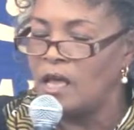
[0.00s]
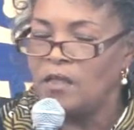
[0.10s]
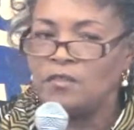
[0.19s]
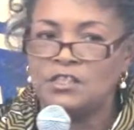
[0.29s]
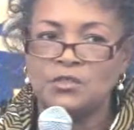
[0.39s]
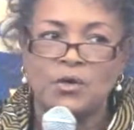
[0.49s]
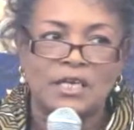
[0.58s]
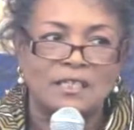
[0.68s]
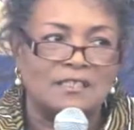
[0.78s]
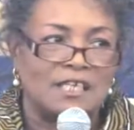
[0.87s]
This
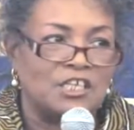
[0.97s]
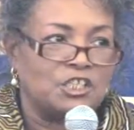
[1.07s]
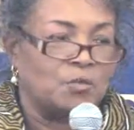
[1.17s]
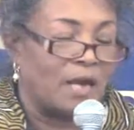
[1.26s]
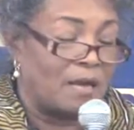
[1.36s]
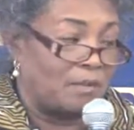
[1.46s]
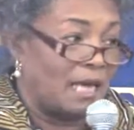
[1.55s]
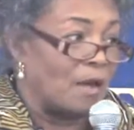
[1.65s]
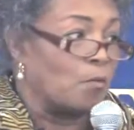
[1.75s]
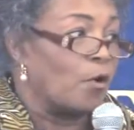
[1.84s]
organization, when I
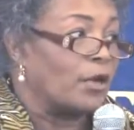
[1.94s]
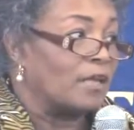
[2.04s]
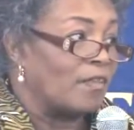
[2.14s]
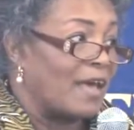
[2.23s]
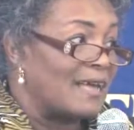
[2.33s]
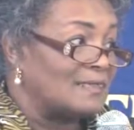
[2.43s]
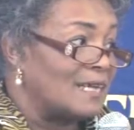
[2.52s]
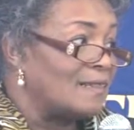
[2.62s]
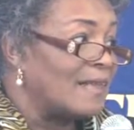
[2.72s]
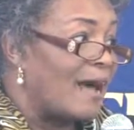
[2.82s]
began working there, had
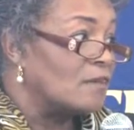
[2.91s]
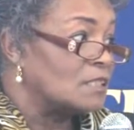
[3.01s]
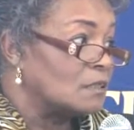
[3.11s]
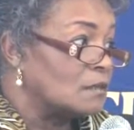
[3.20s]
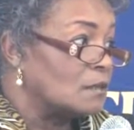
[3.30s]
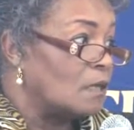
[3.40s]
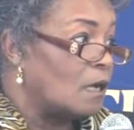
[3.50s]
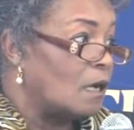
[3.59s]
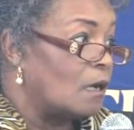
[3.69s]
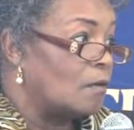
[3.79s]

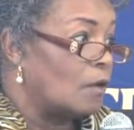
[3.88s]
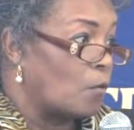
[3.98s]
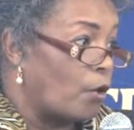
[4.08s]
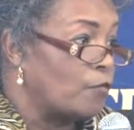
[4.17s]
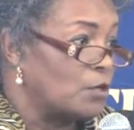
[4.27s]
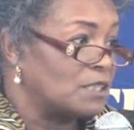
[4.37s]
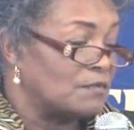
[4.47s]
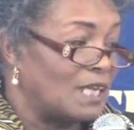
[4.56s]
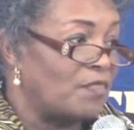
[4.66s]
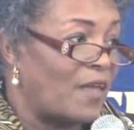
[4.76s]
a workforce
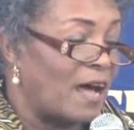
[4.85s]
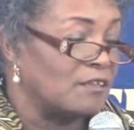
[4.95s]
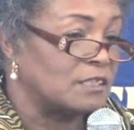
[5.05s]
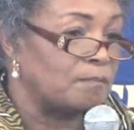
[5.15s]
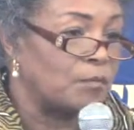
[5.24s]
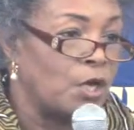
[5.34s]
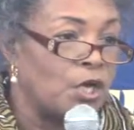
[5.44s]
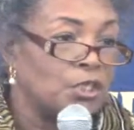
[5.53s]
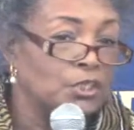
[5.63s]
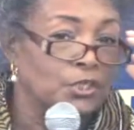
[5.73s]
of 10,000.
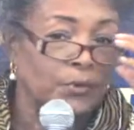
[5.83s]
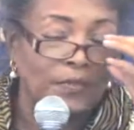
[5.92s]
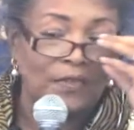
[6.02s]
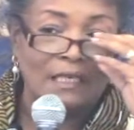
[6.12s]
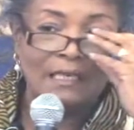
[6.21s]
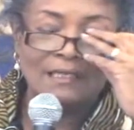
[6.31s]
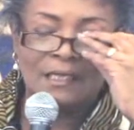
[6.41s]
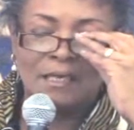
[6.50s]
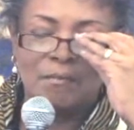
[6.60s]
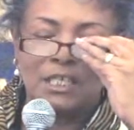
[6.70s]
During the
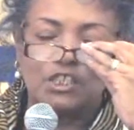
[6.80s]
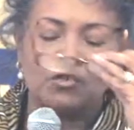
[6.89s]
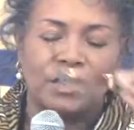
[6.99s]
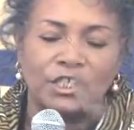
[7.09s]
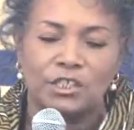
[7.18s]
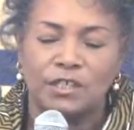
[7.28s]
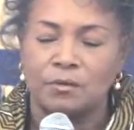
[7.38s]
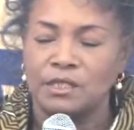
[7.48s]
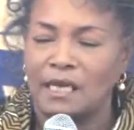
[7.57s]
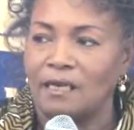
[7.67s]
Clinton administration,
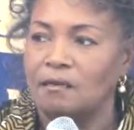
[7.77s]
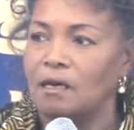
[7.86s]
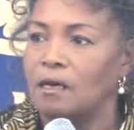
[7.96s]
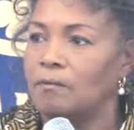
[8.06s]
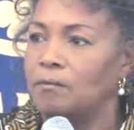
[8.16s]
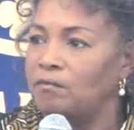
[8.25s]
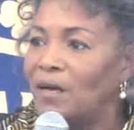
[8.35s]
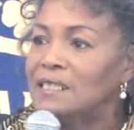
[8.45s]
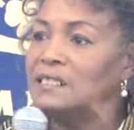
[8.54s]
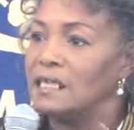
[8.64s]
there was a
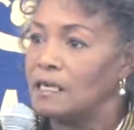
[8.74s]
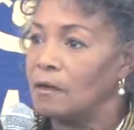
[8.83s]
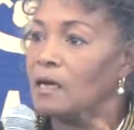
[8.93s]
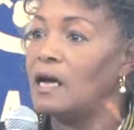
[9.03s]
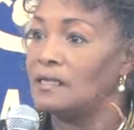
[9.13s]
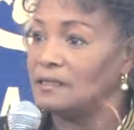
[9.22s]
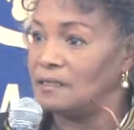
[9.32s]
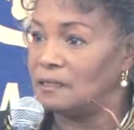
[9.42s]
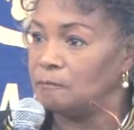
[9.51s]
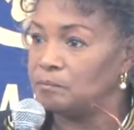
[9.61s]
funding cuts.